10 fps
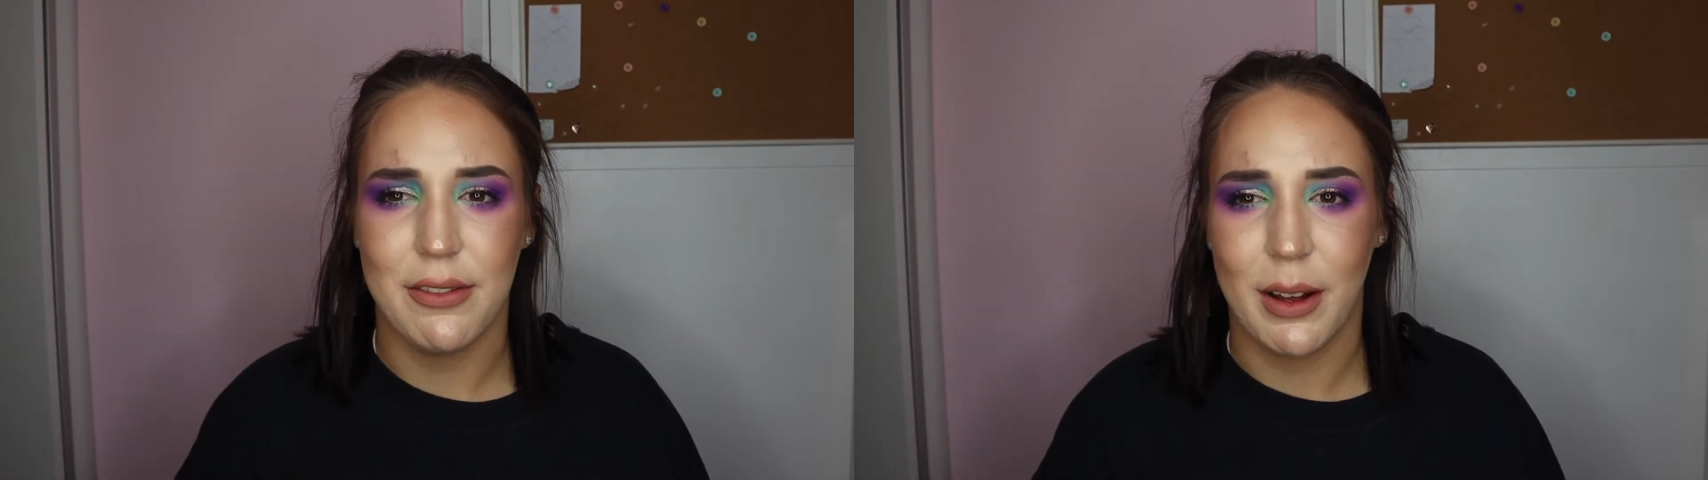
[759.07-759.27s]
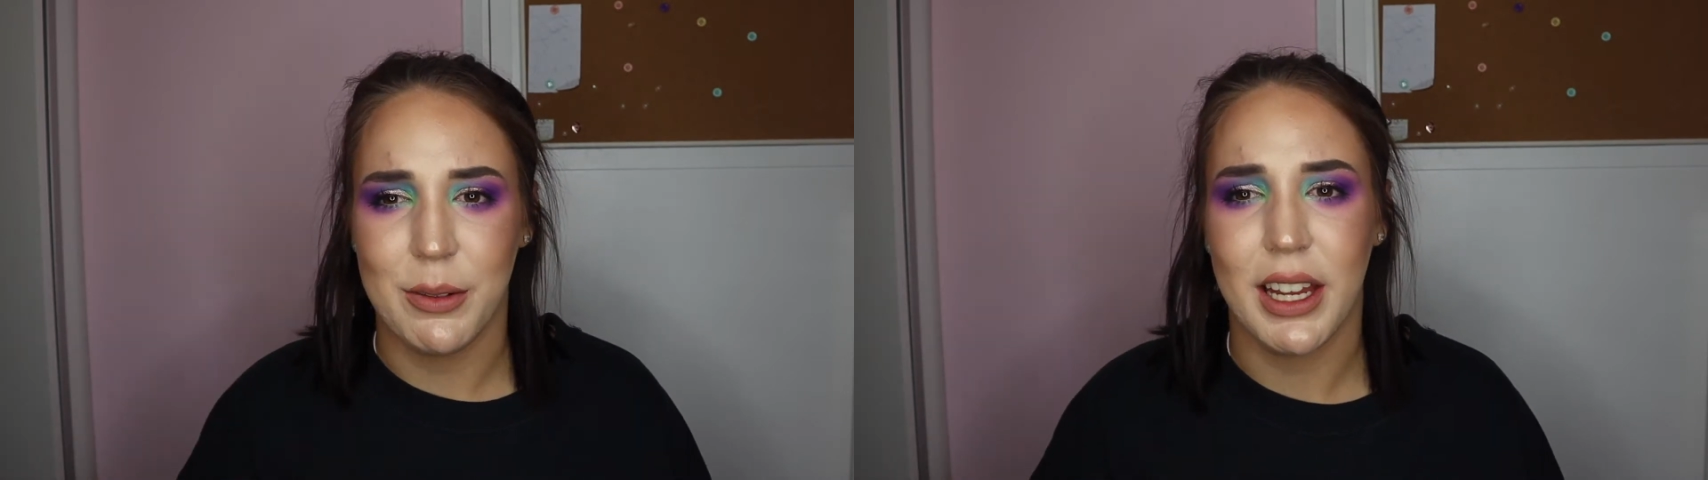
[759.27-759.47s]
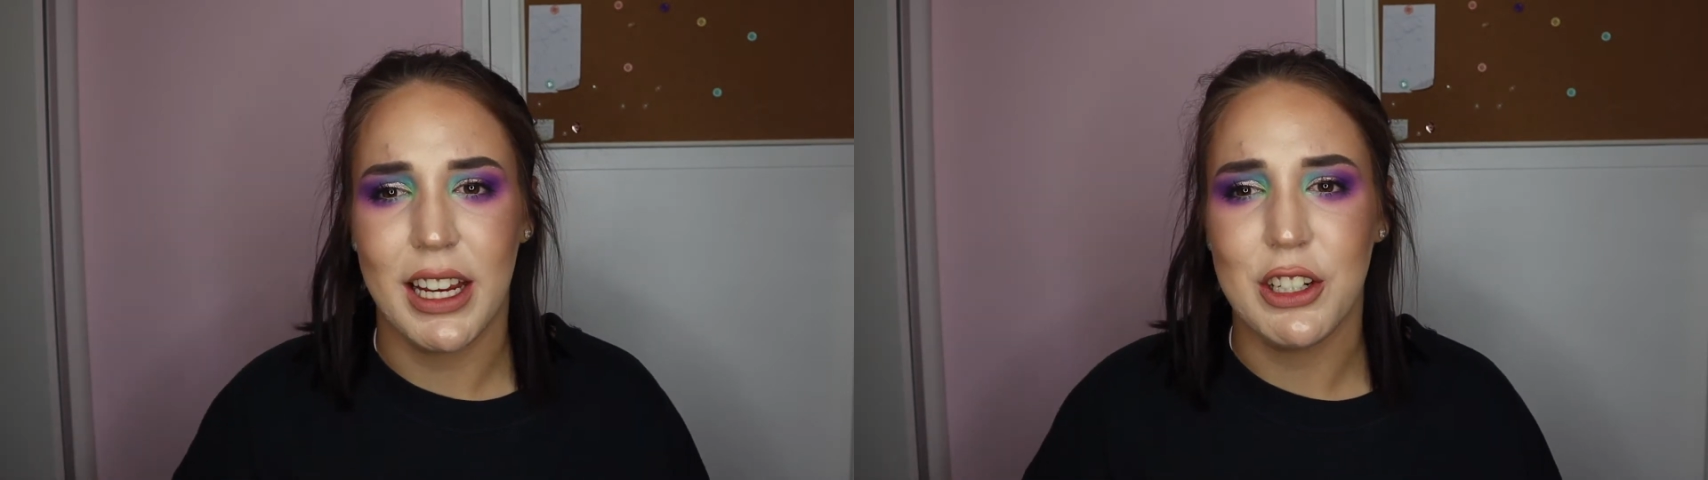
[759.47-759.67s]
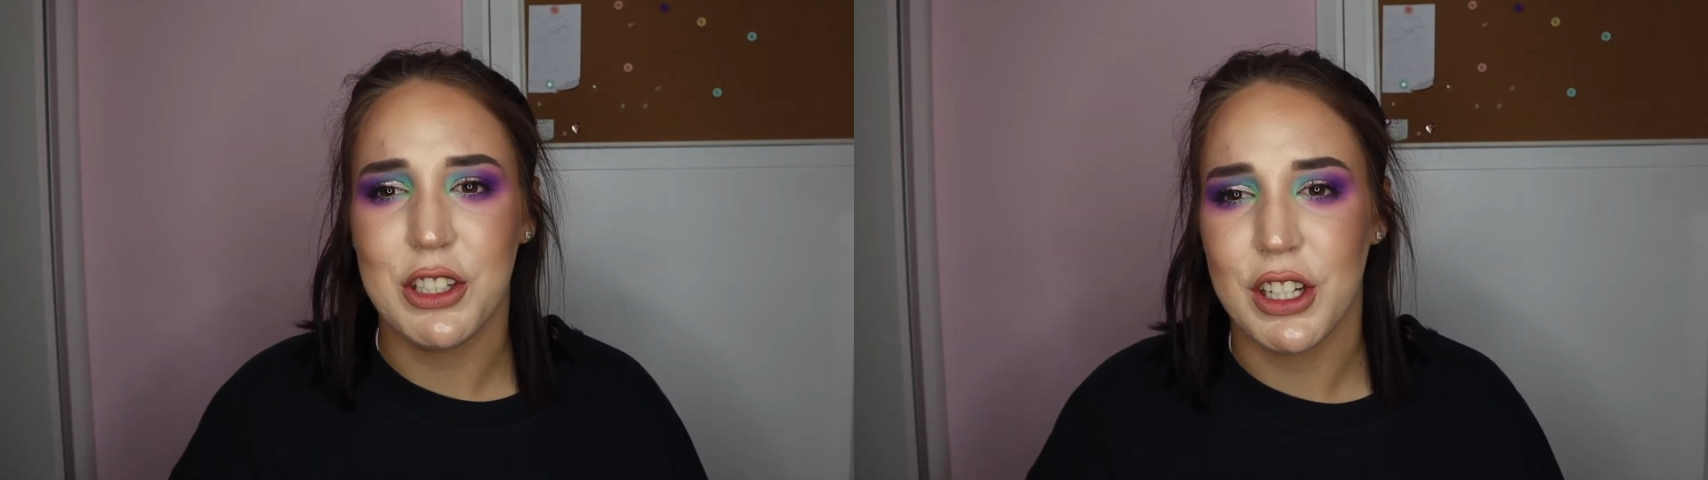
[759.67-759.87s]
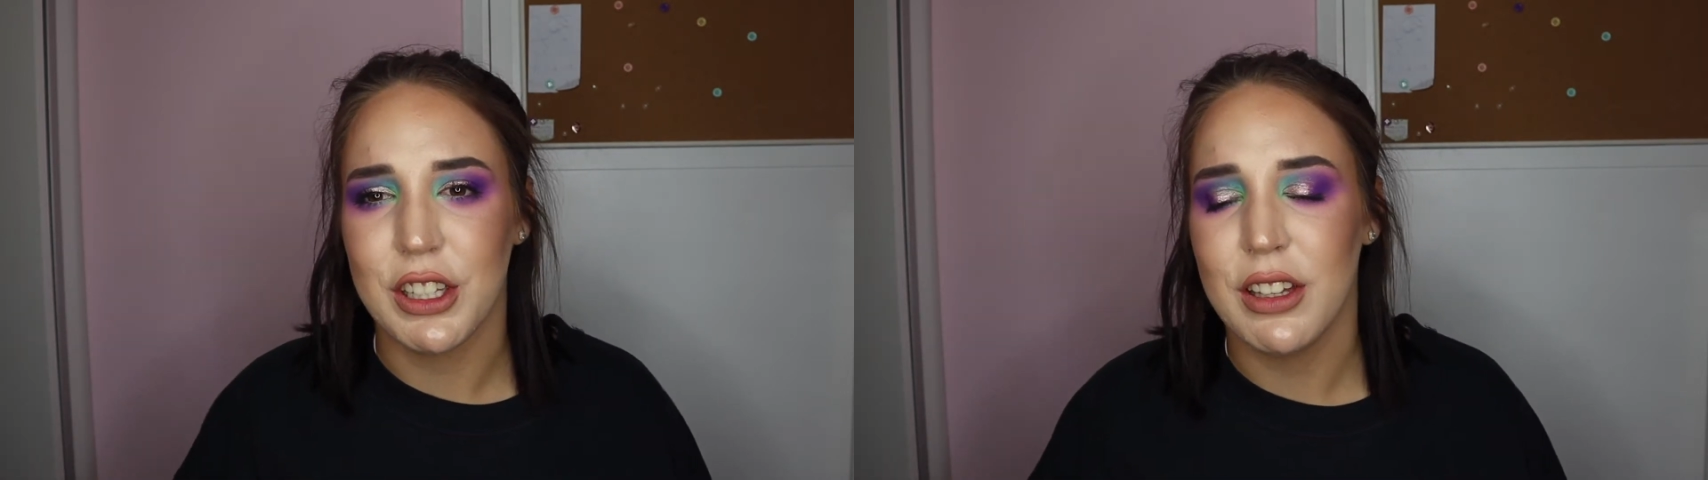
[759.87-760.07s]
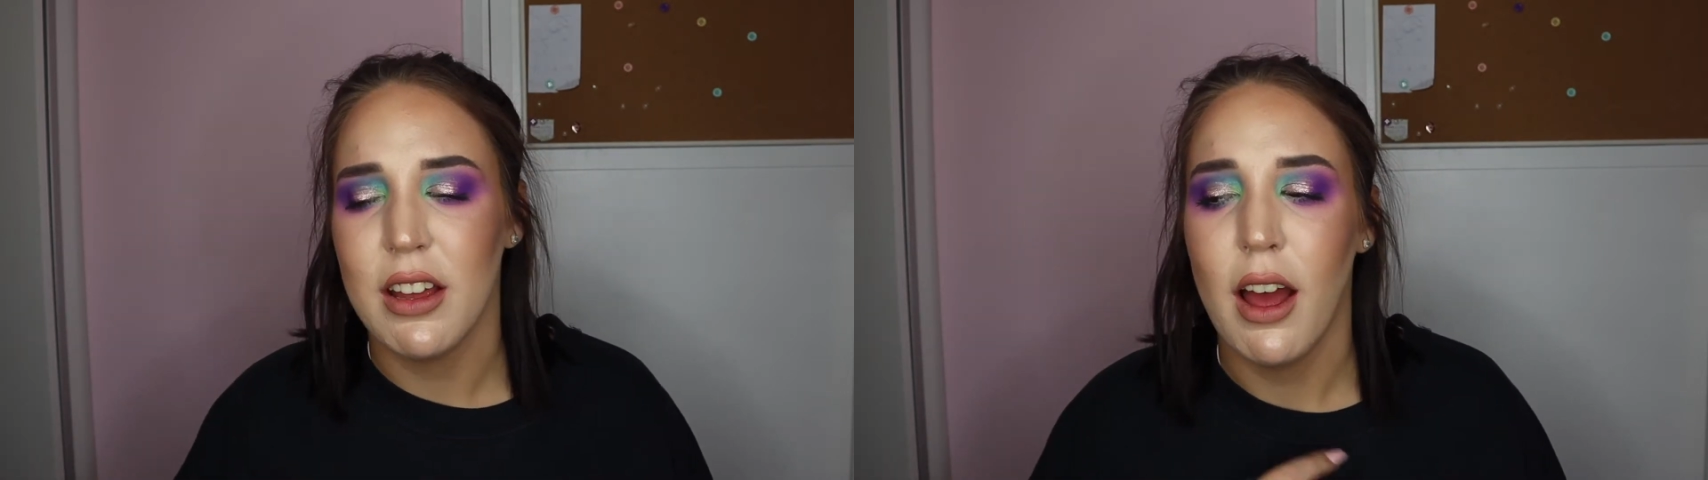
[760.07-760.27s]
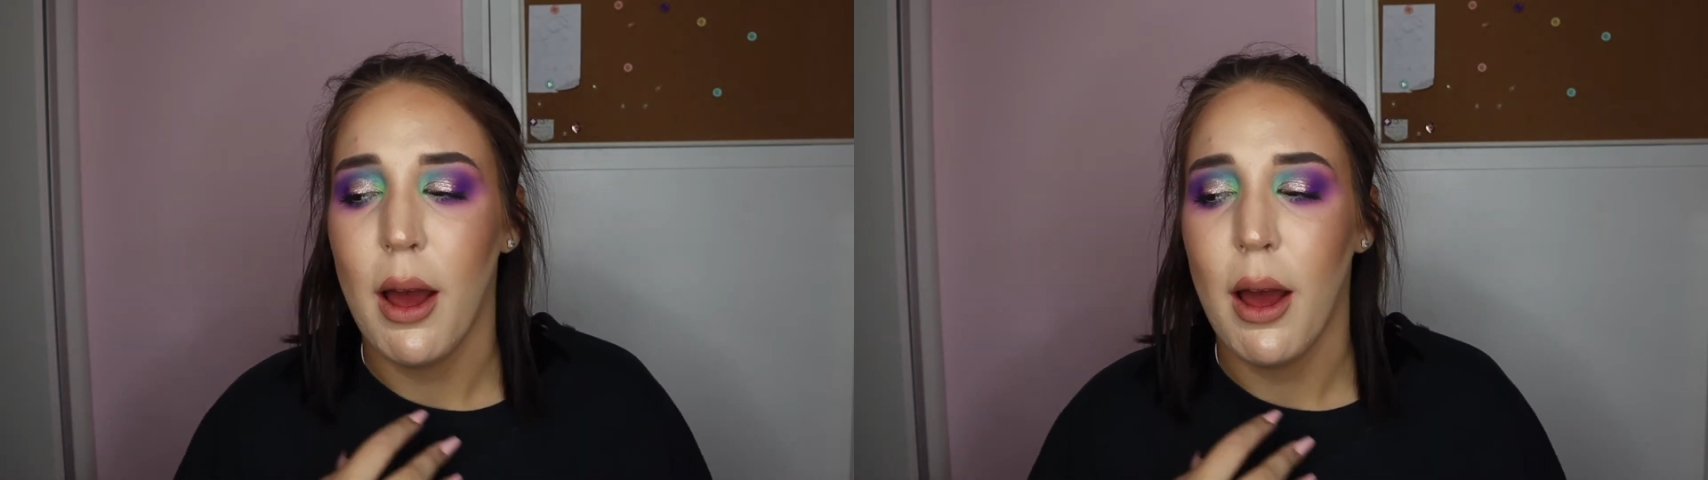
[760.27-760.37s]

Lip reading: foundation,